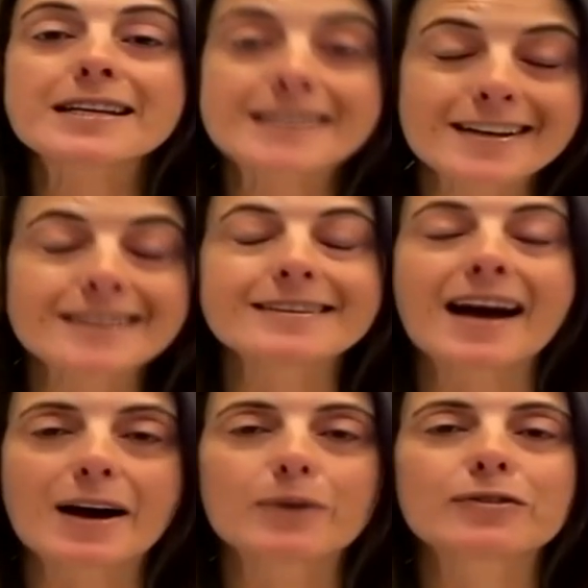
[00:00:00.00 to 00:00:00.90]
It turned
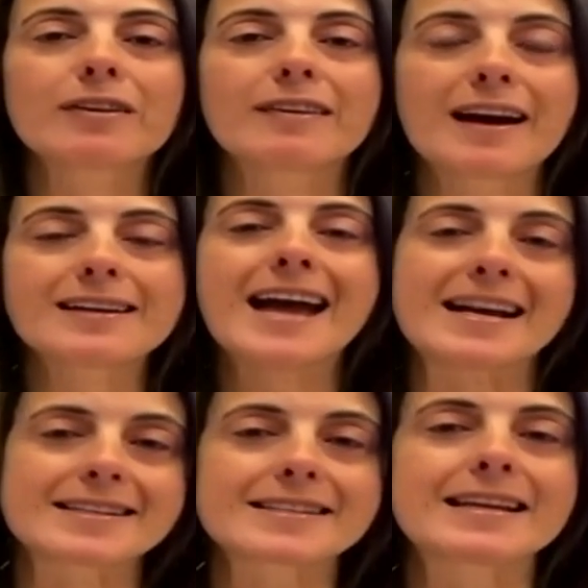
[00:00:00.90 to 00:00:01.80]
out that,
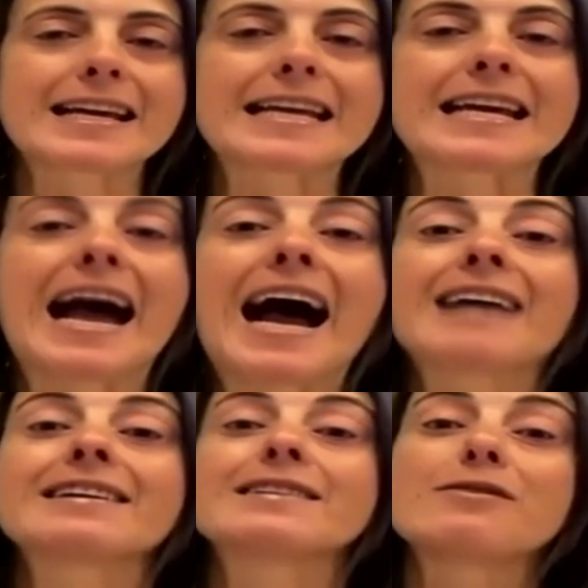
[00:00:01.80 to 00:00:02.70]
yes, he
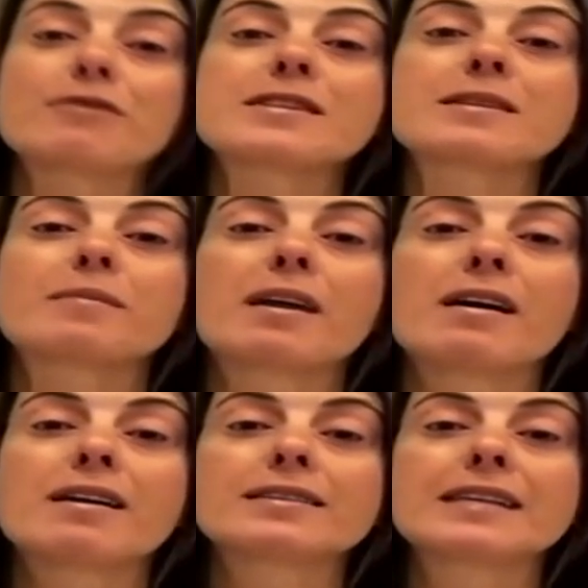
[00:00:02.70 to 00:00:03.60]
had a different SIM
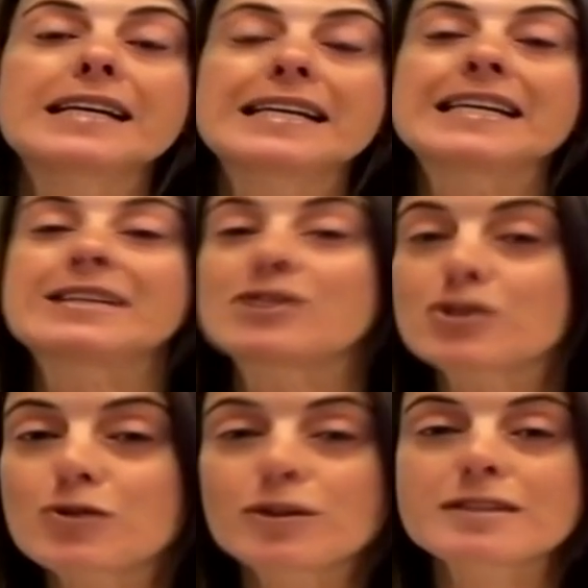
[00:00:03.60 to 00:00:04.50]
card. He
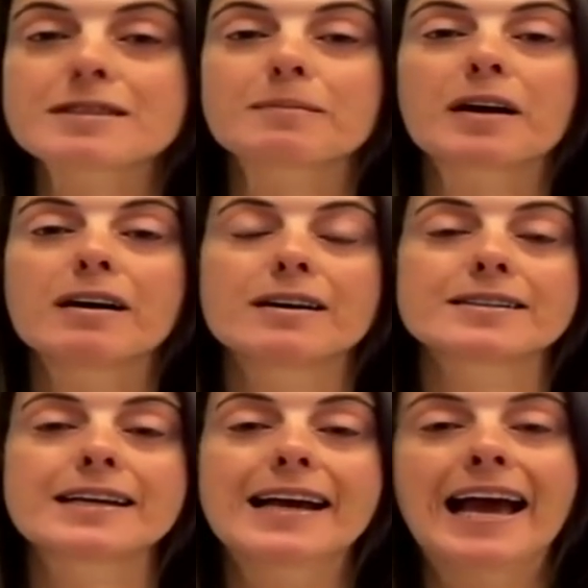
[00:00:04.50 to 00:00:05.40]
destroyed the SIM
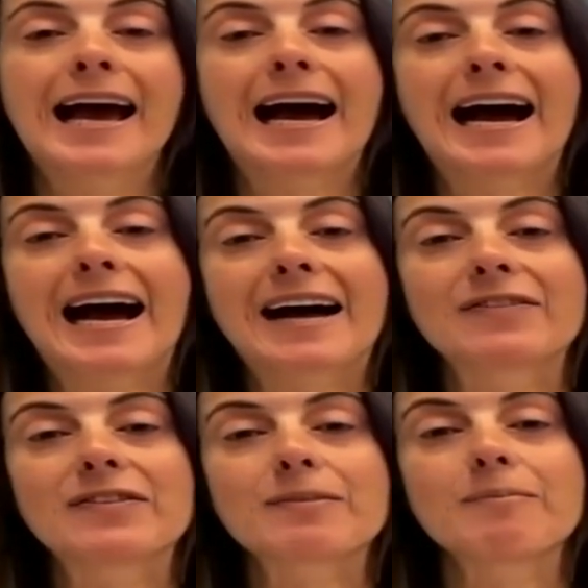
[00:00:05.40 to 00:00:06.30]
card
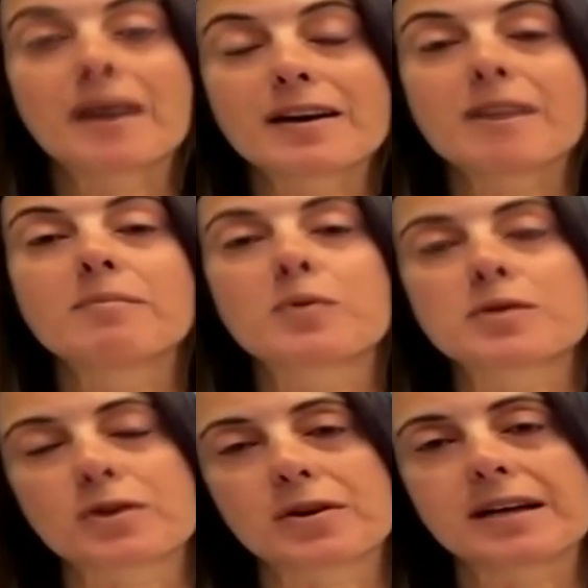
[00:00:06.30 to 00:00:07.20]
and my number
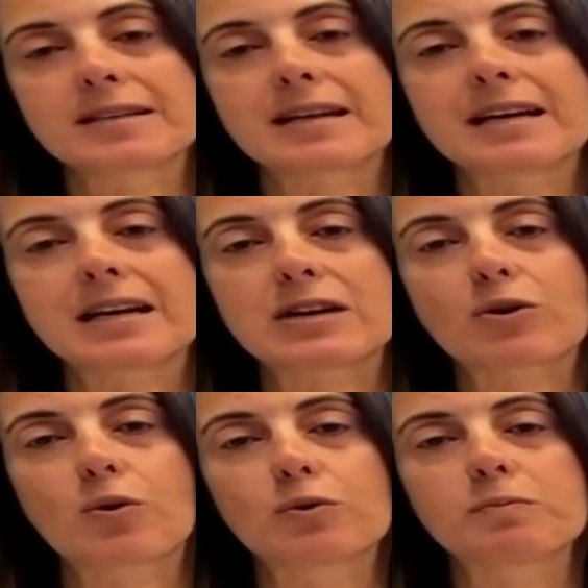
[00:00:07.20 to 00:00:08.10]
was on it, and he'd
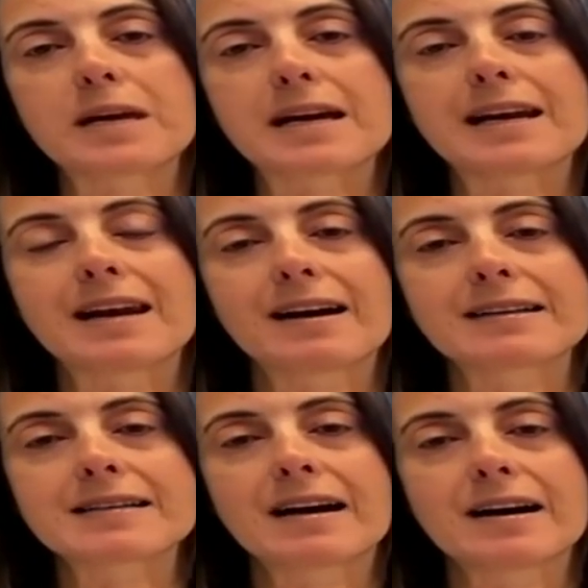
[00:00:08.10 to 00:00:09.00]
called me
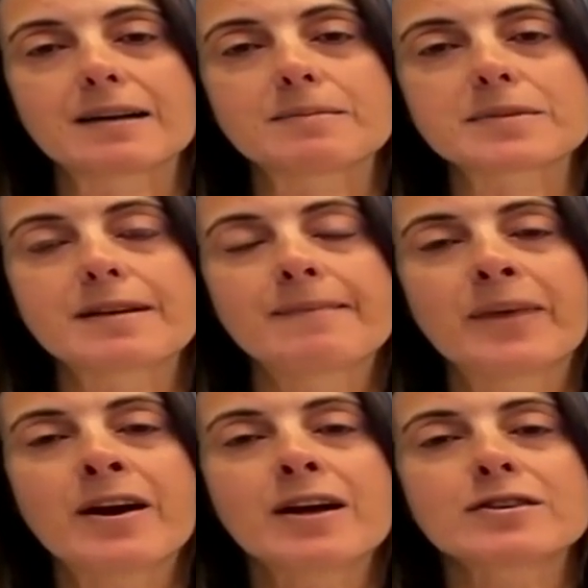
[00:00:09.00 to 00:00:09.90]
9 times.
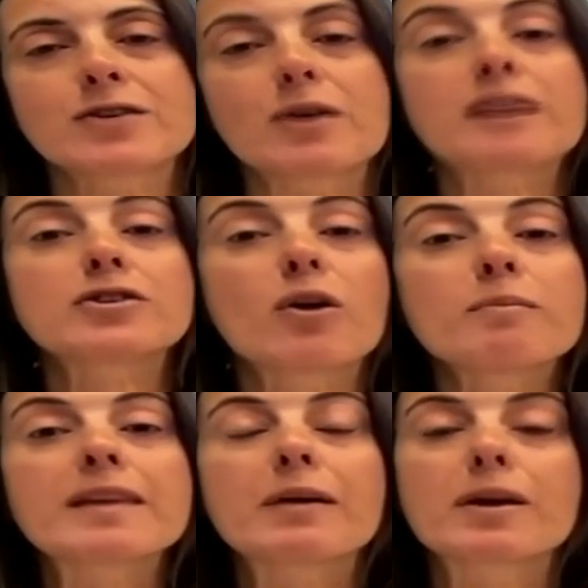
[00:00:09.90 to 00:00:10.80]
So they told
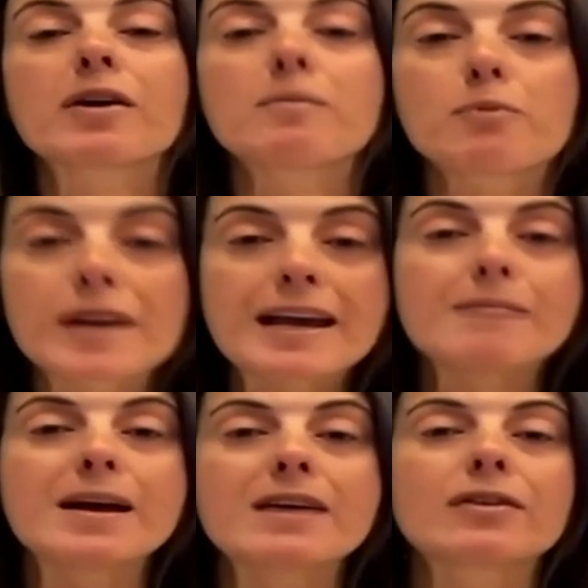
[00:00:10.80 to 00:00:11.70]
me they were going to bring
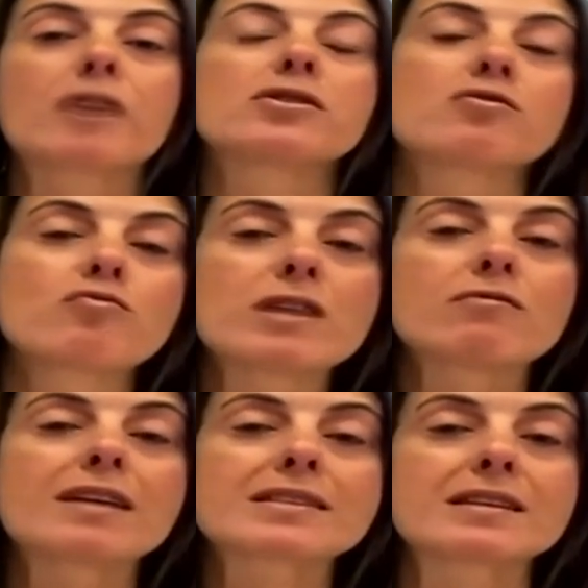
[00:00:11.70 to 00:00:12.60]
him in, going to
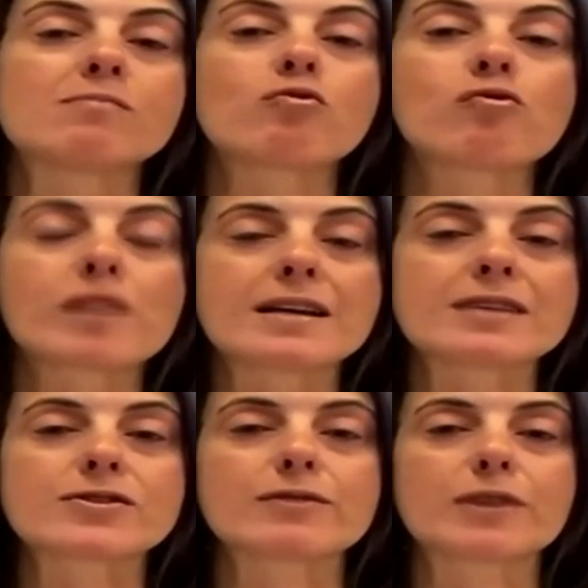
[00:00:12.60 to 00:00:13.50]
rearrest him,
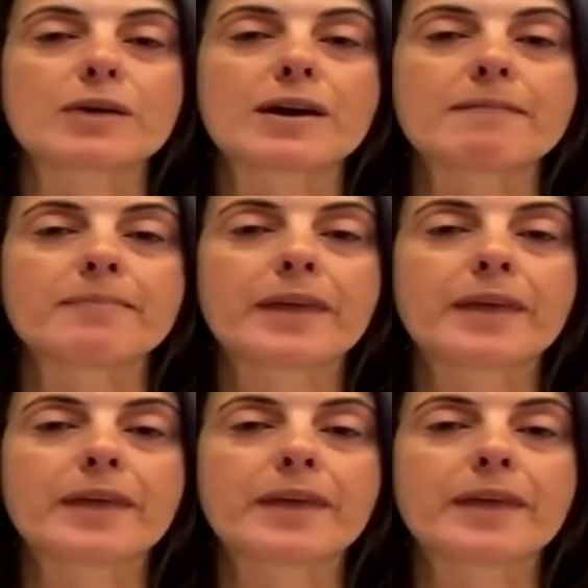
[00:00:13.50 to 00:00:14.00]
re-interview him.